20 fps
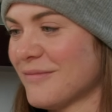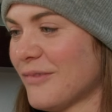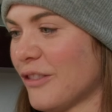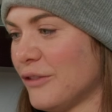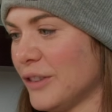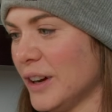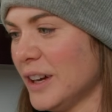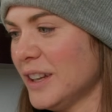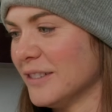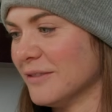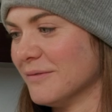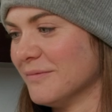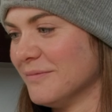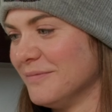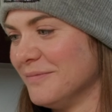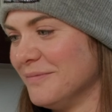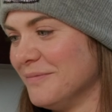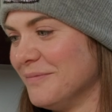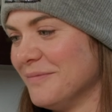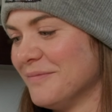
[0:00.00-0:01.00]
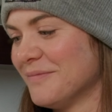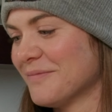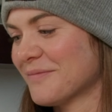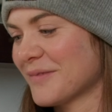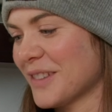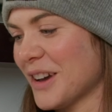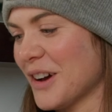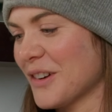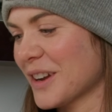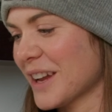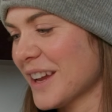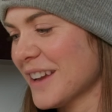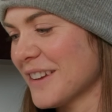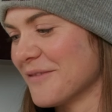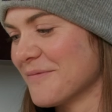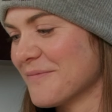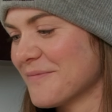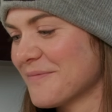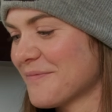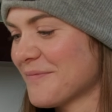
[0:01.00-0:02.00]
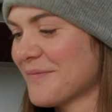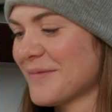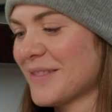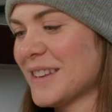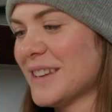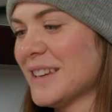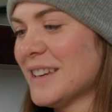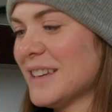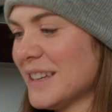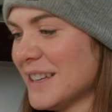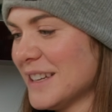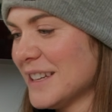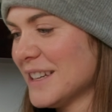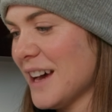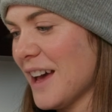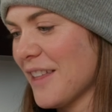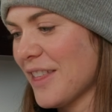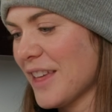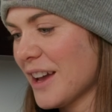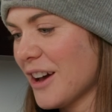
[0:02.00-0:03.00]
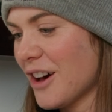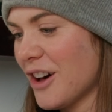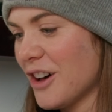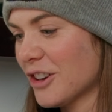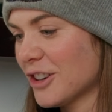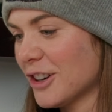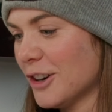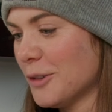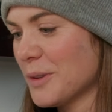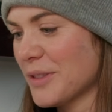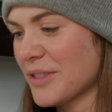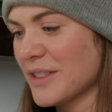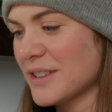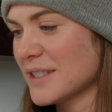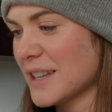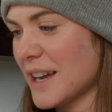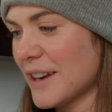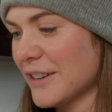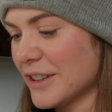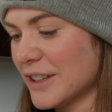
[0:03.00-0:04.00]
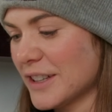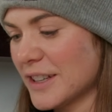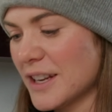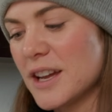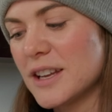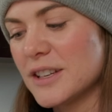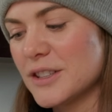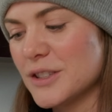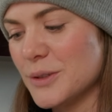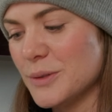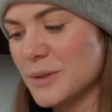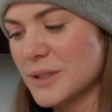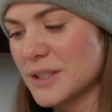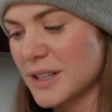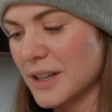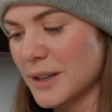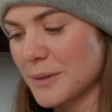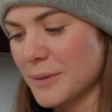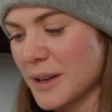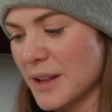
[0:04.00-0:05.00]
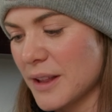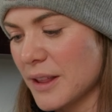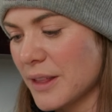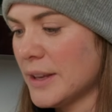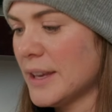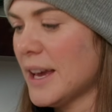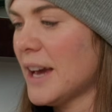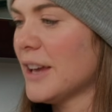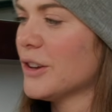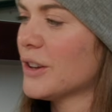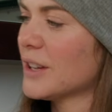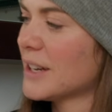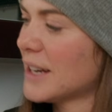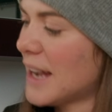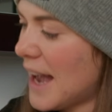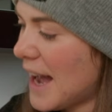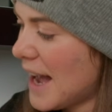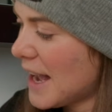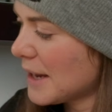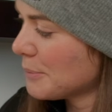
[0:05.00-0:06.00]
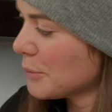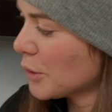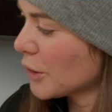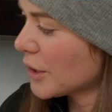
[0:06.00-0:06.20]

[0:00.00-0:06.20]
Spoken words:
Fun. Okay. I think I'll go with the Siren to start with. Yeah, you can add more